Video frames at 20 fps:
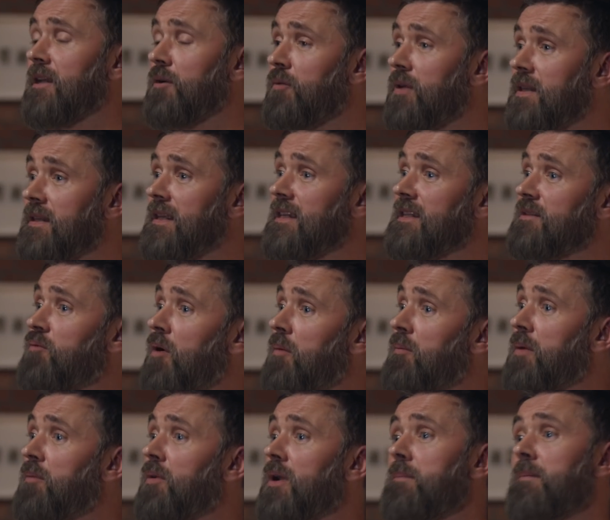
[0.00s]
Now with this one
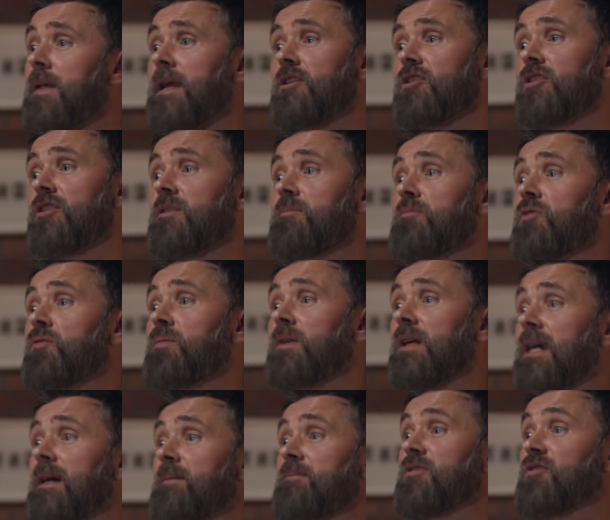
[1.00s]
we want to make sure the
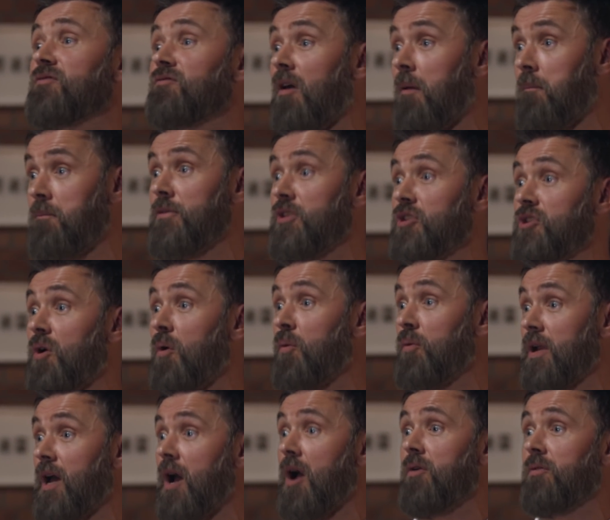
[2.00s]
movement comes from the
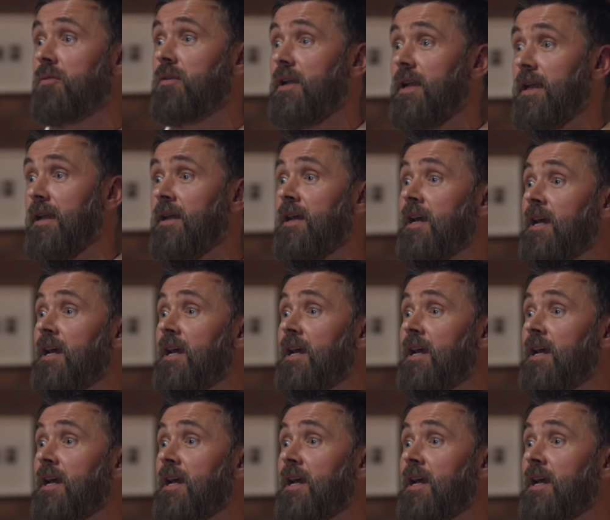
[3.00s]
shoulder only.